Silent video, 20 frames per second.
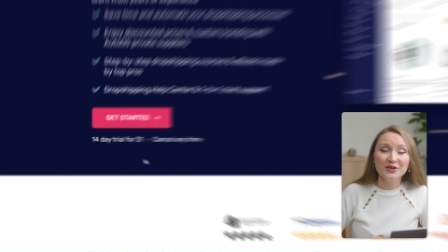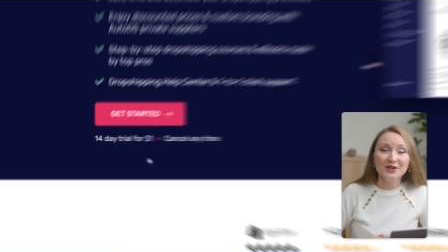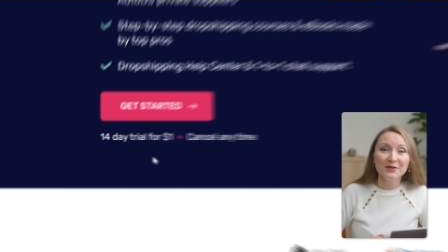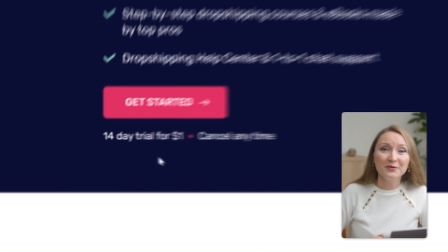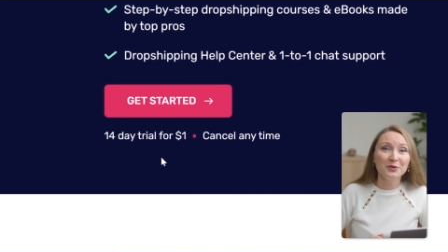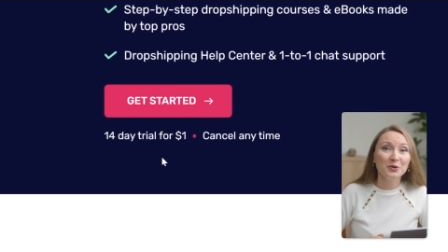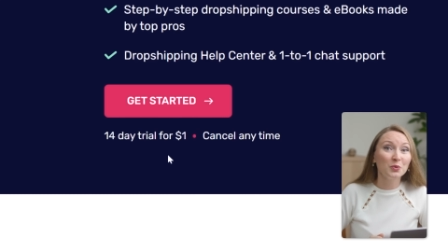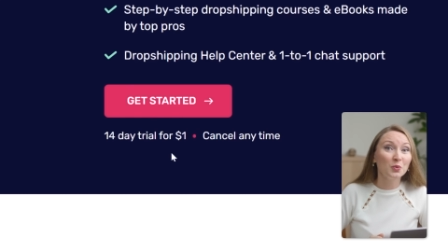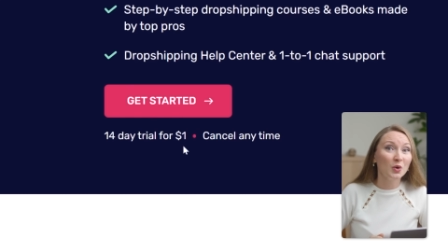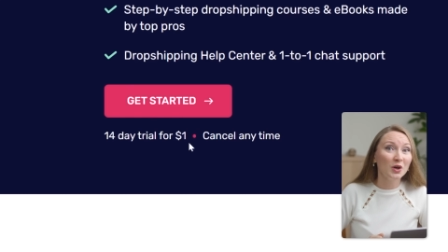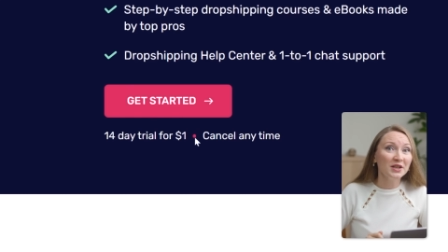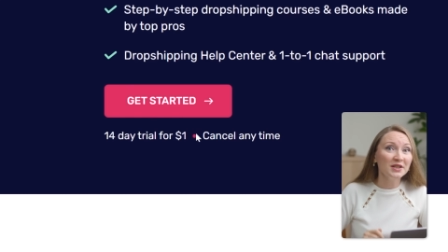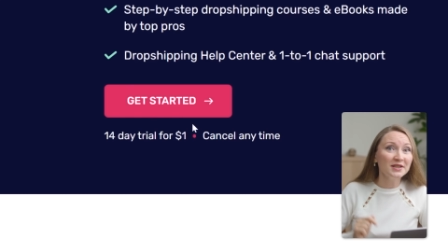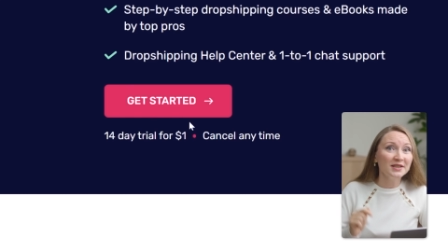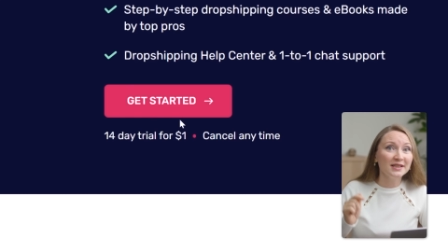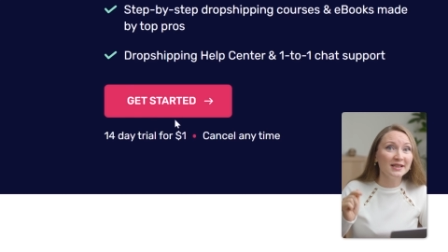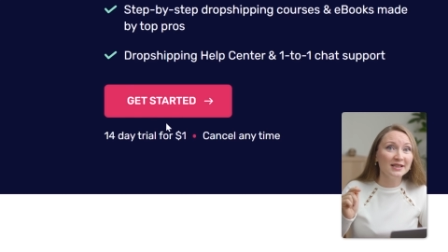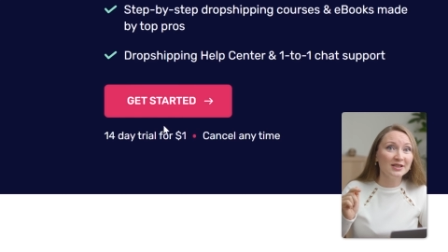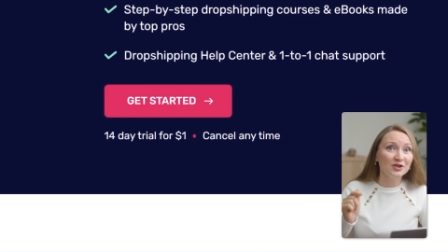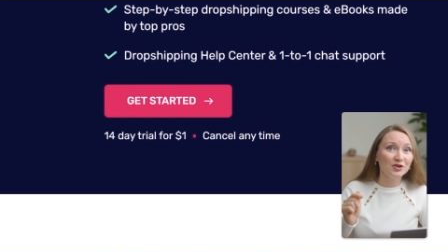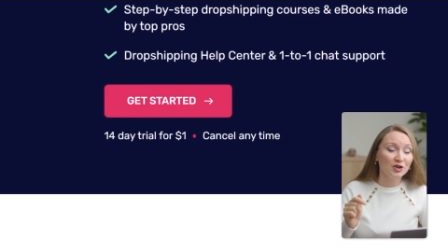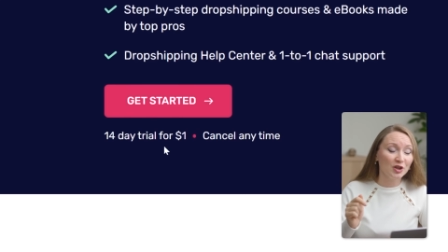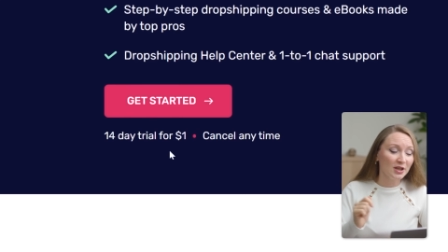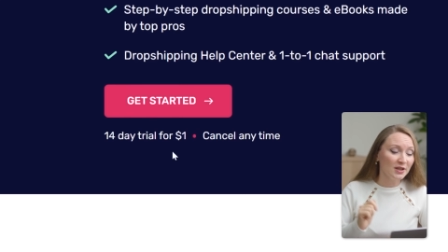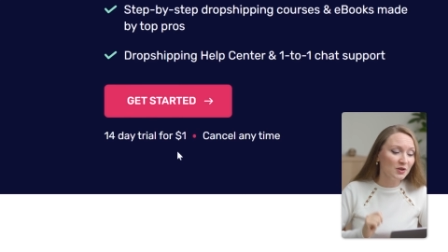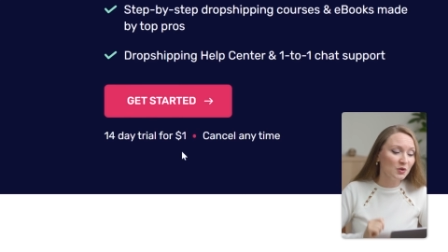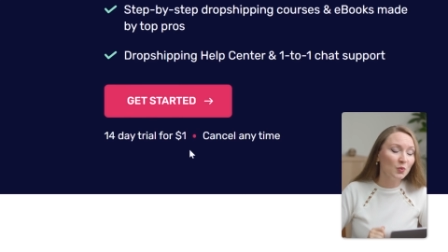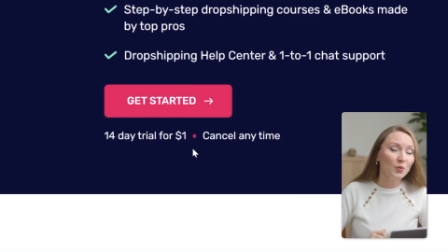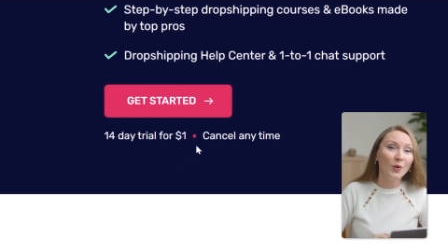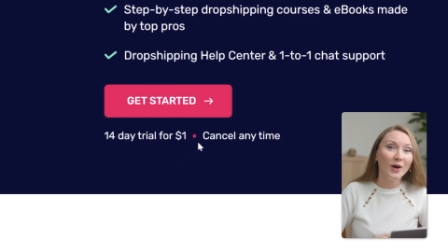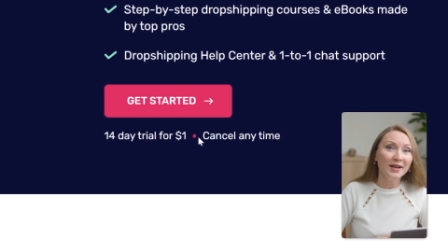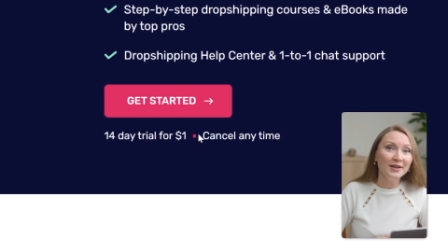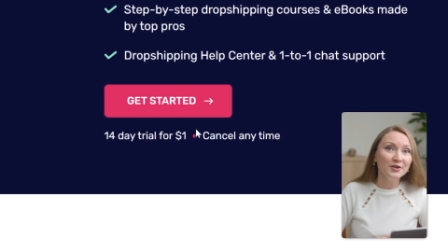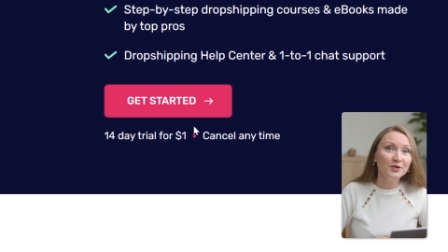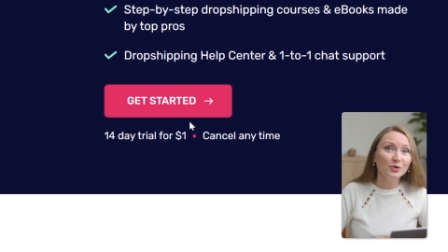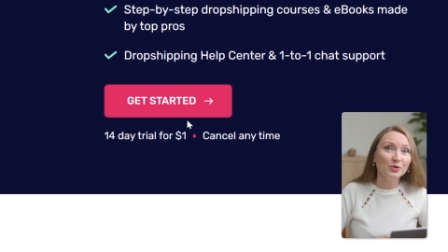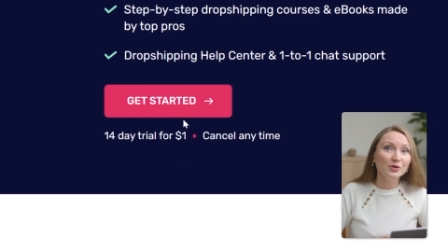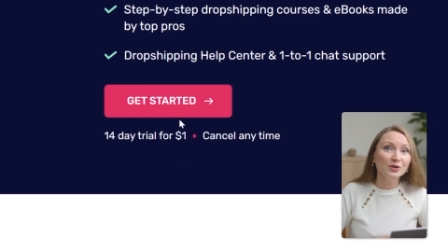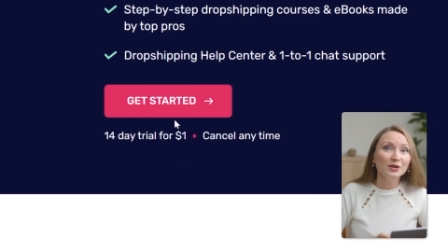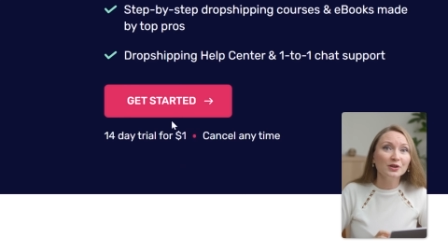it if you want, it's just
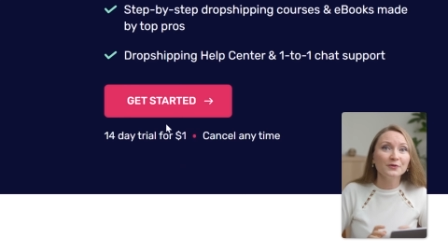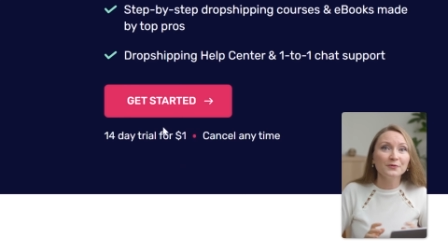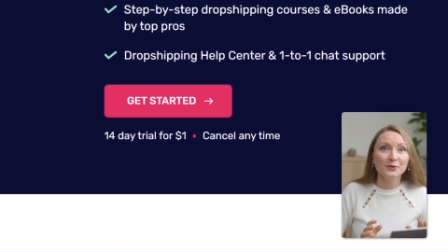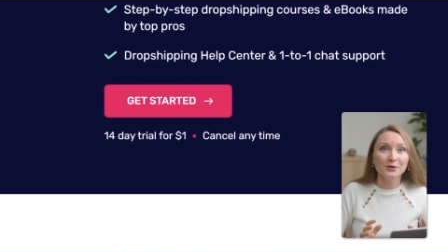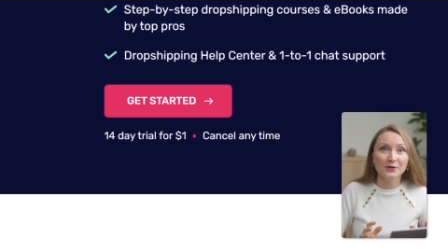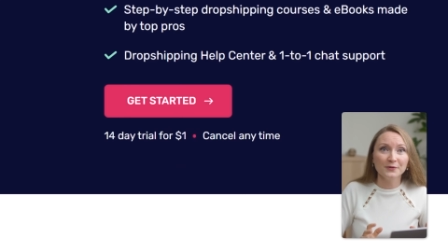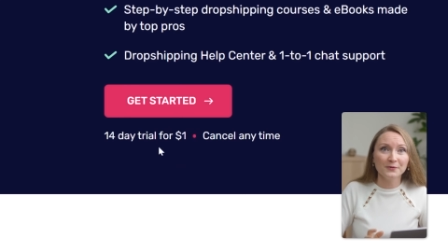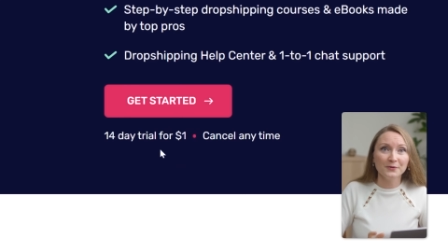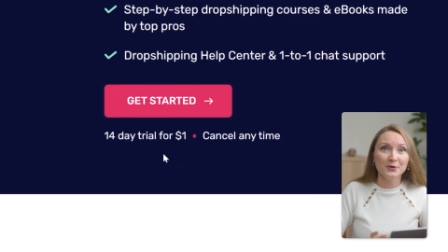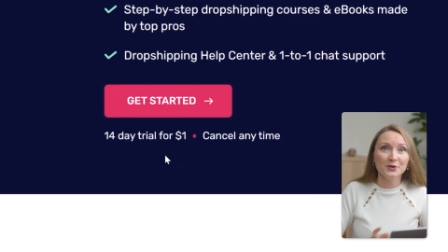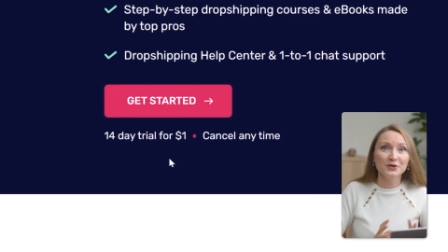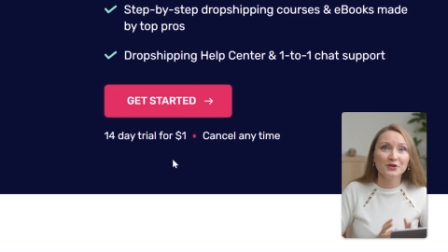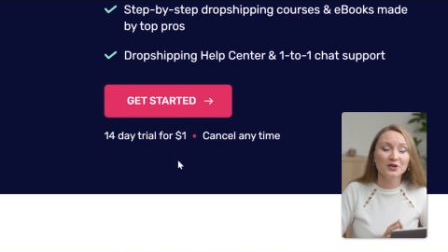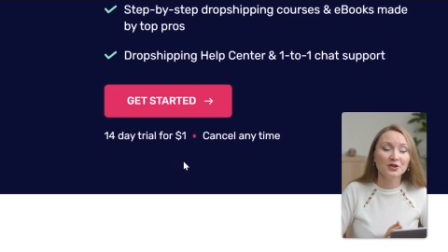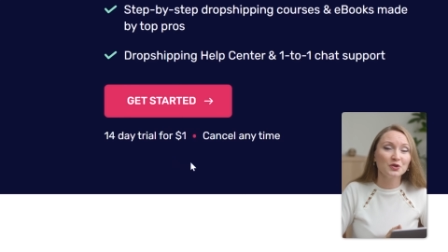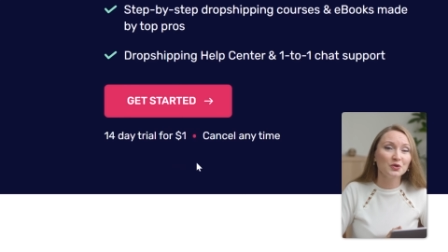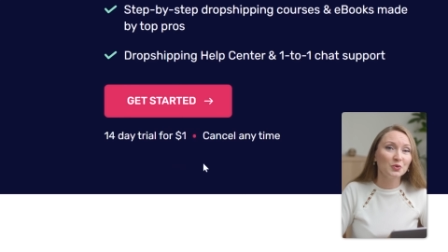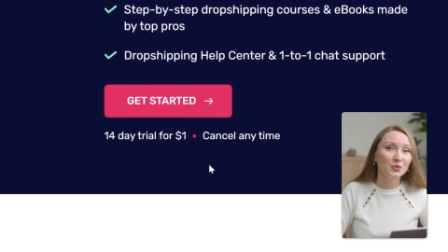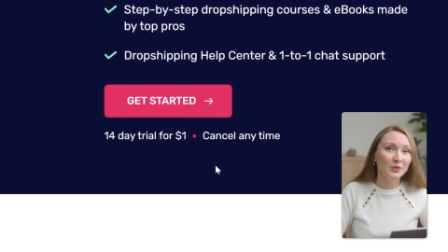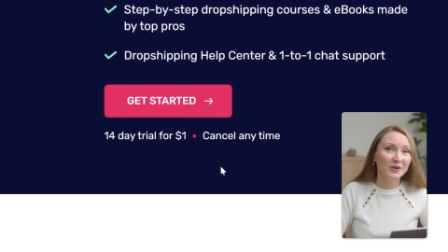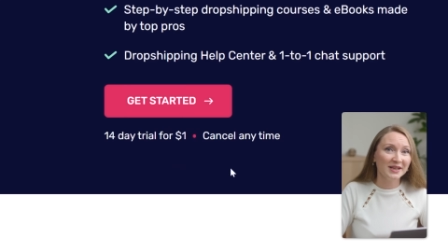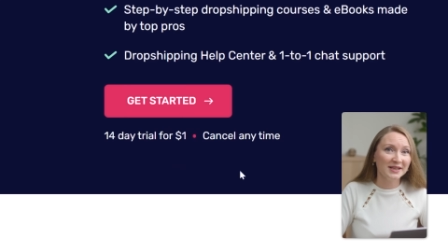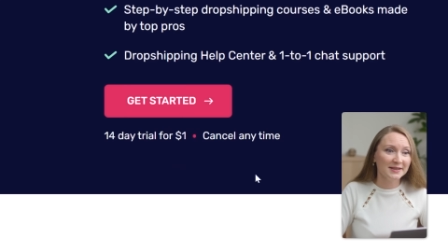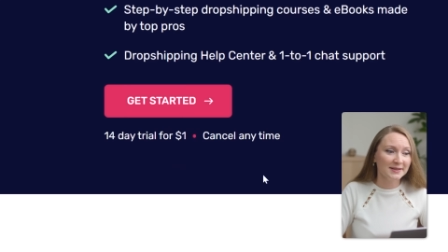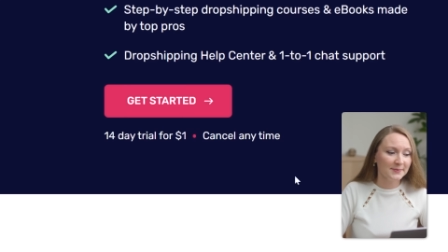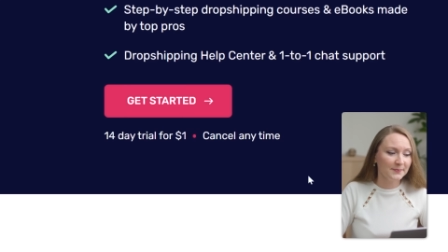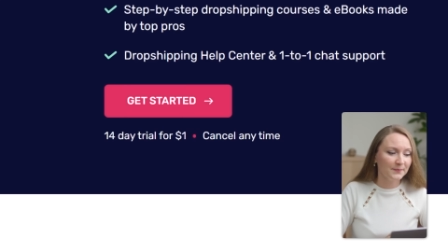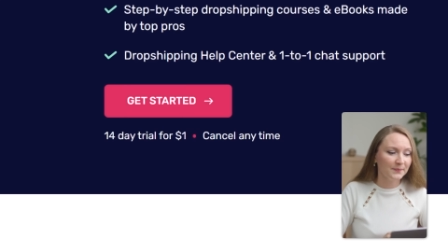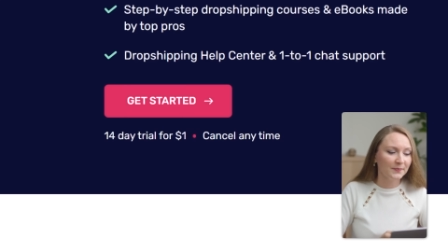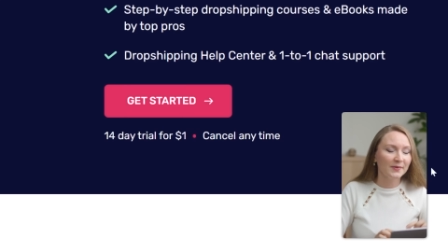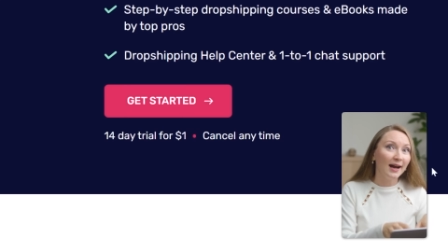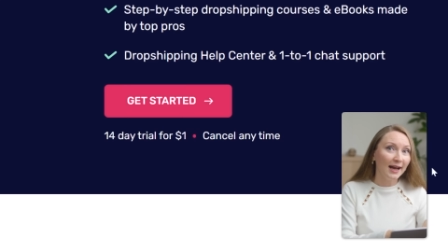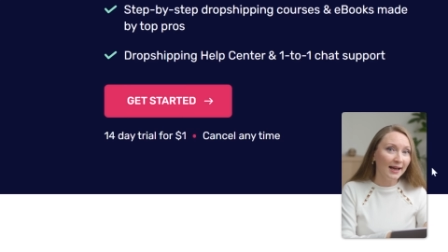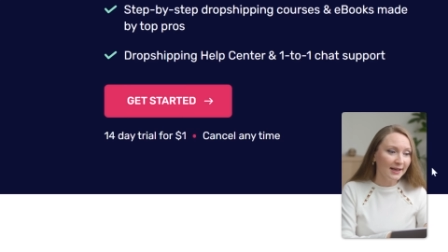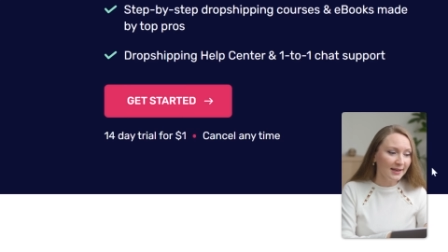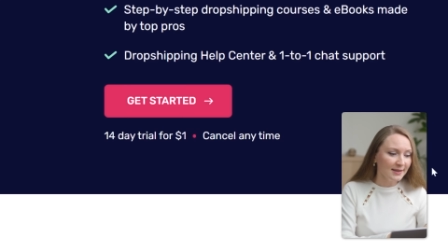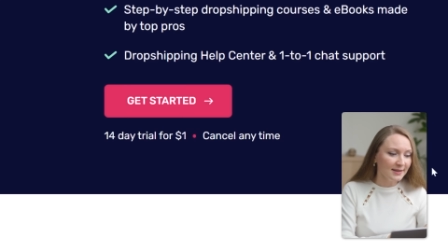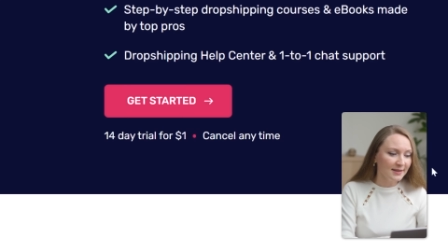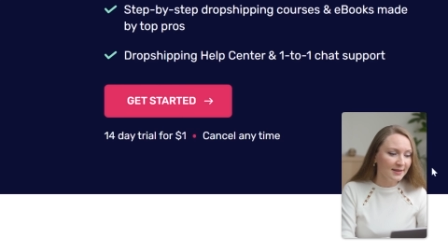$1 for the first two weeks. I can